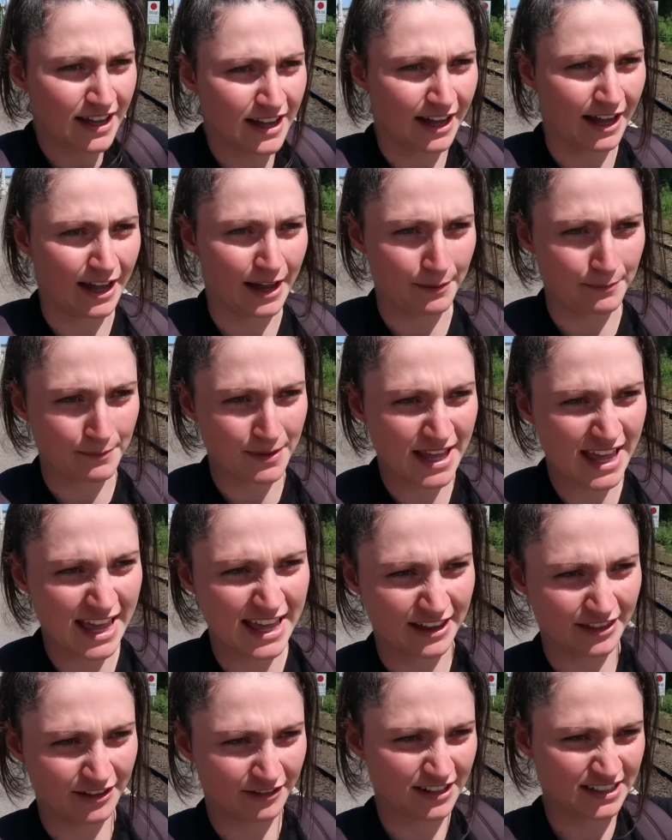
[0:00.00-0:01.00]

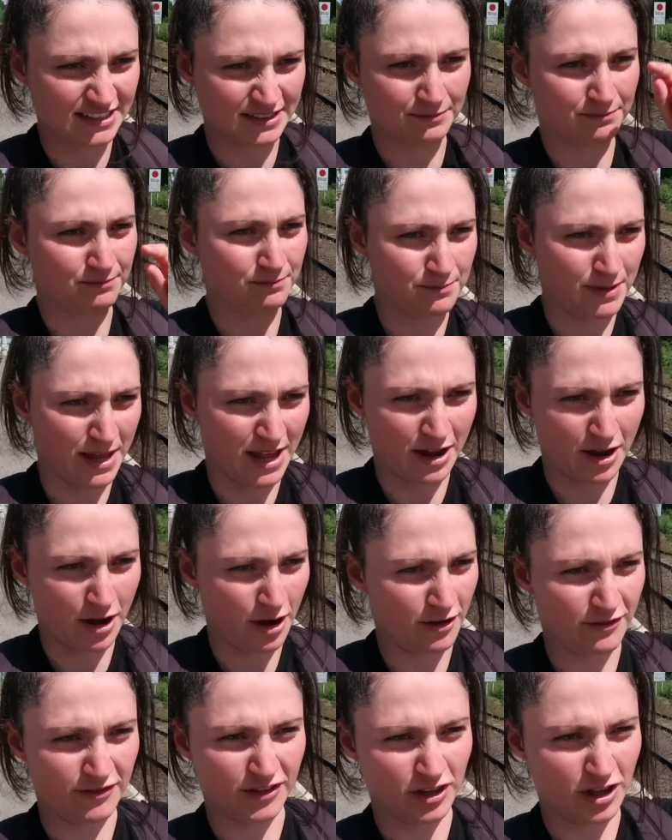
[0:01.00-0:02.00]
Here there is a bit
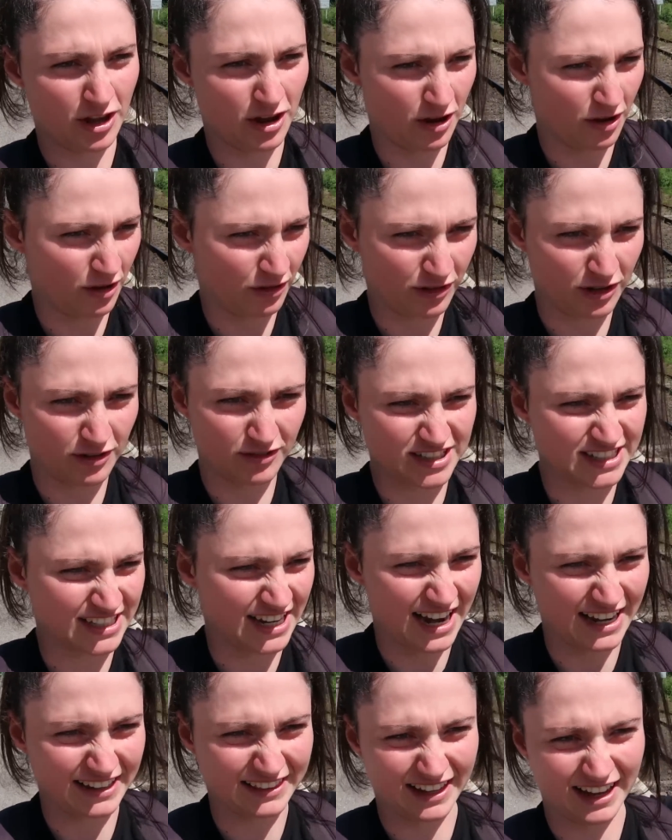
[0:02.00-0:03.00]
over there on the other
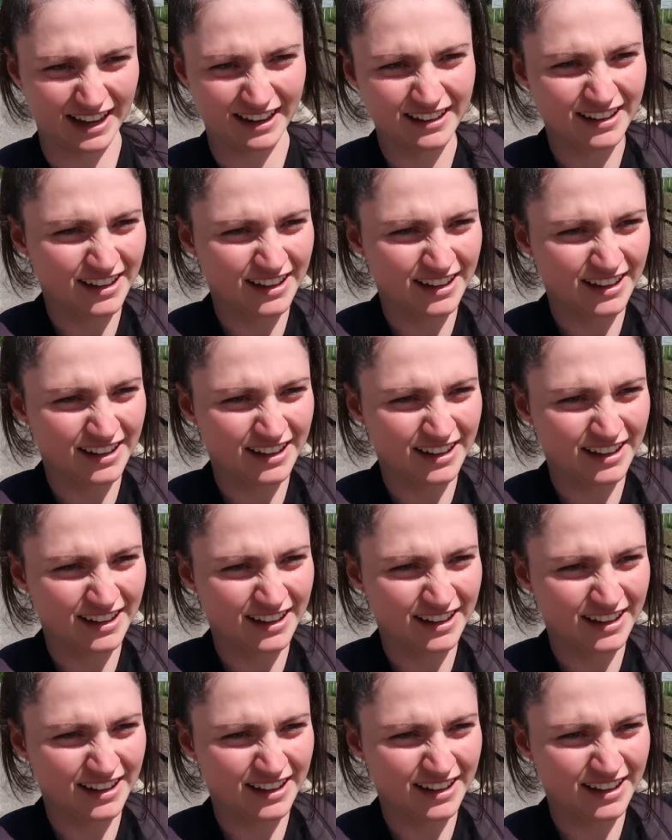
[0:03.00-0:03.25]
side that